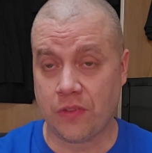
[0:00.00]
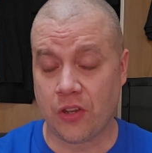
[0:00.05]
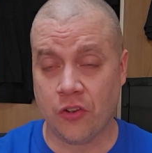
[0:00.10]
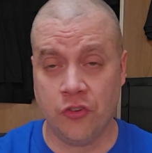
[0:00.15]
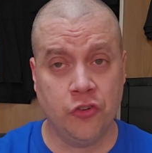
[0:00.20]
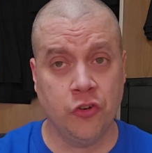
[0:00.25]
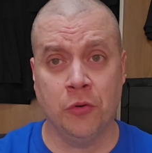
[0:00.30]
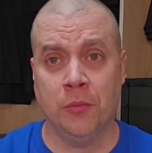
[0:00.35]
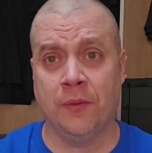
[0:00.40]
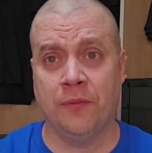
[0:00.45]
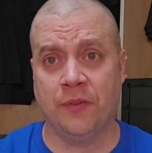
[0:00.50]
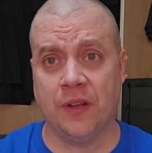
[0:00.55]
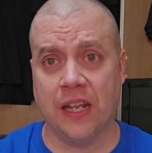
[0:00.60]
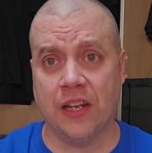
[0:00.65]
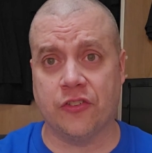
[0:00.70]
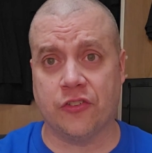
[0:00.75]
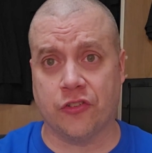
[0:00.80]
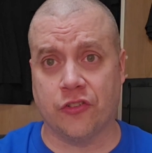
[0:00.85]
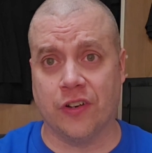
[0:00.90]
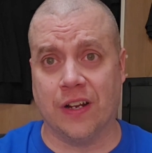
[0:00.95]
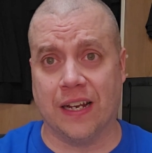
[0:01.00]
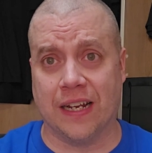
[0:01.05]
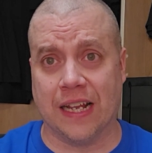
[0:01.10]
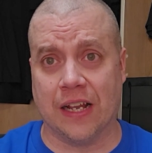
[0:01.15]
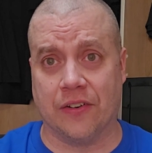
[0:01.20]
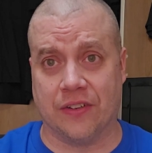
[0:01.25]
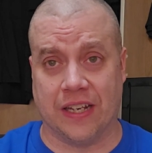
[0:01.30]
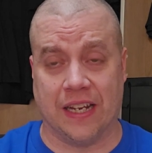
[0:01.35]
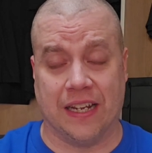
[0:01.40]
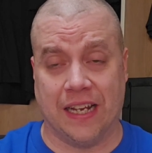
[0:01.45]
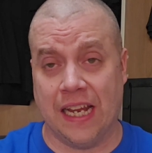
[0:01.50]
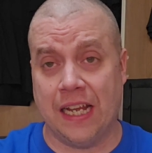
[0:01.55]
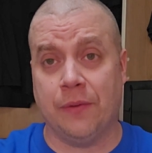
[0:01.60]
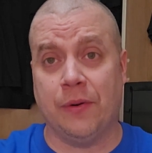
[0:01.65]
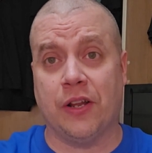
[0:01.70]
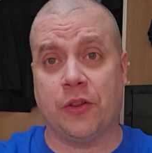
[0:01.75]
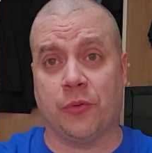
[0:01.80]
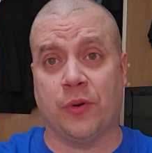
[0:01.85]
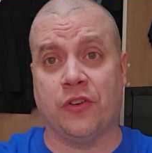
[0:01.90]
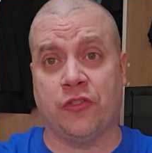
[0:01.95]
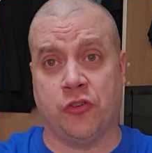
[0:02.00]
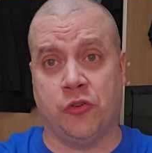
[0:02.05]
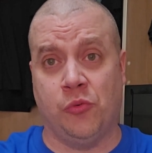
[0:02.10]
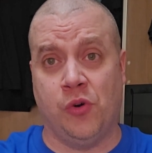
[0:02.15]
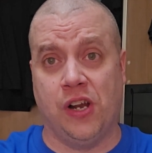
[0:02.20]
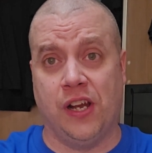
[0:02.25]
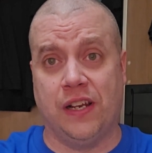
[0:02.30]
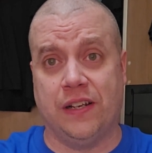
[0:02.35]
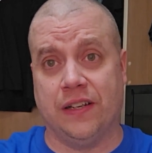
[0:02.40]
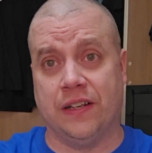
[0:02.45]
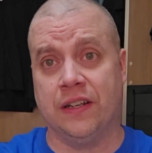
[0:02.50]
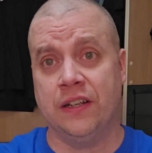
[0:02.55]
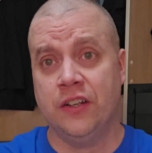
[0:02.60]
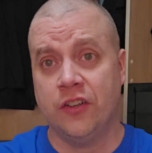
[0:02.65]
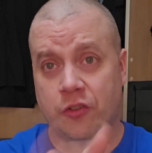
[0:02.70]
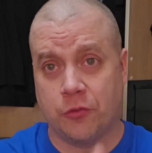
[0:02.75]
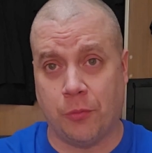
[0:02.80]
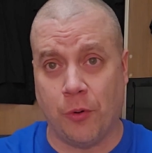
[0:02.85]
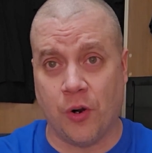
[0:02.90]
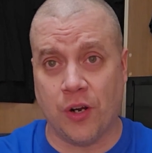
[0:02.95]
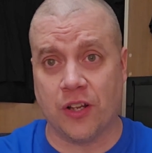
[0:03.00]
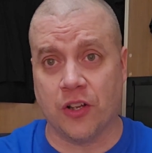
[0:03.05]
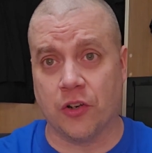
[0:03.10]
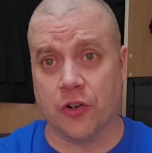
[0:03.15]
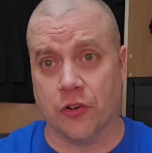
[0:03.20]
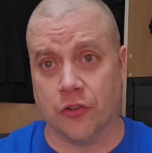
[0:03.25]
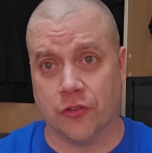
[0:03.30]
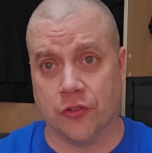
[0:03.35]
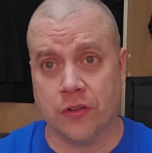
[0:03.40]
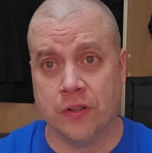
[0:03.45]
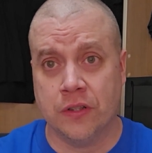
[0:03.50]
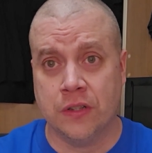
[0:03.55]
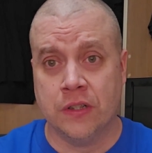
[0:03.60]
Suitable Flesh is not out yet. Anyway, 3, 2, 1. Spoilers.